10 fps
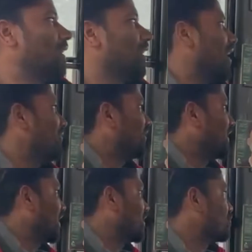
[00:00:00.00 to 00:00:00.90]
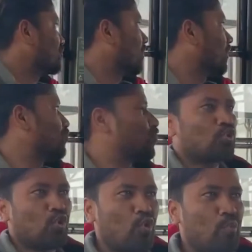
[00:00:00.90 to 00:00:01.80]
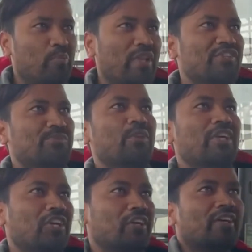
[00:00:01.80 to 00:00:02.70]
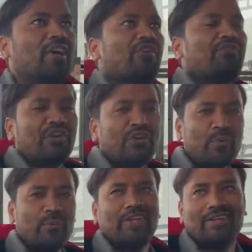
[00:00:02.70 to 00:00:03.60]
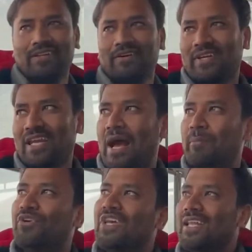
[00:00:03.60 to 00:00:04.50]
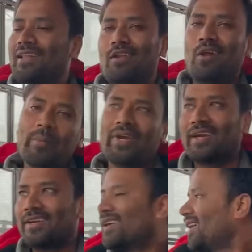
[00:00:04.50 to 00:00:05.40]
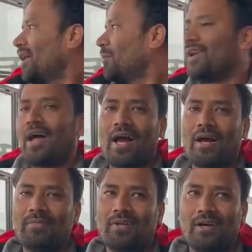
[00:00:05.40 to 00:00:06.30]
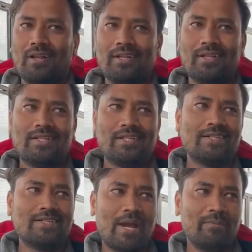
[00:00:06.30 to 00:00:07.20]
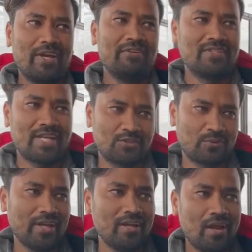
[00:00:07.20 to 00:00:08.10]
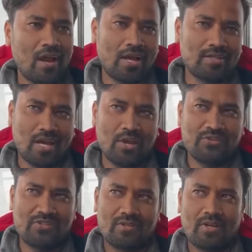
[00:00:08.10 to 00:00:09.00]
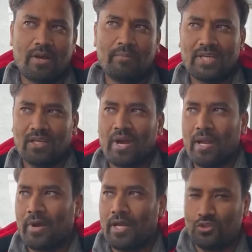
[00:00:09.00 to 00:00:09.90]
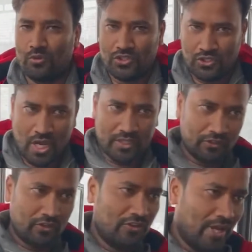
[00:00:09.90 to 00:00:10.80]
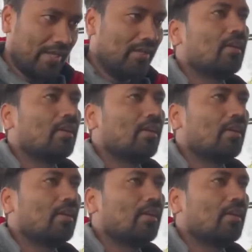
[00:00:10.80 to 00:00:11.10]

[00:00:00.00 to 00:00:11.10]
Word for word: everything is uh, so blissful here phenomenal okay i'm really loving it but I have a uh, little, little time left. That's why I, I was uh, making my mind to stay another day,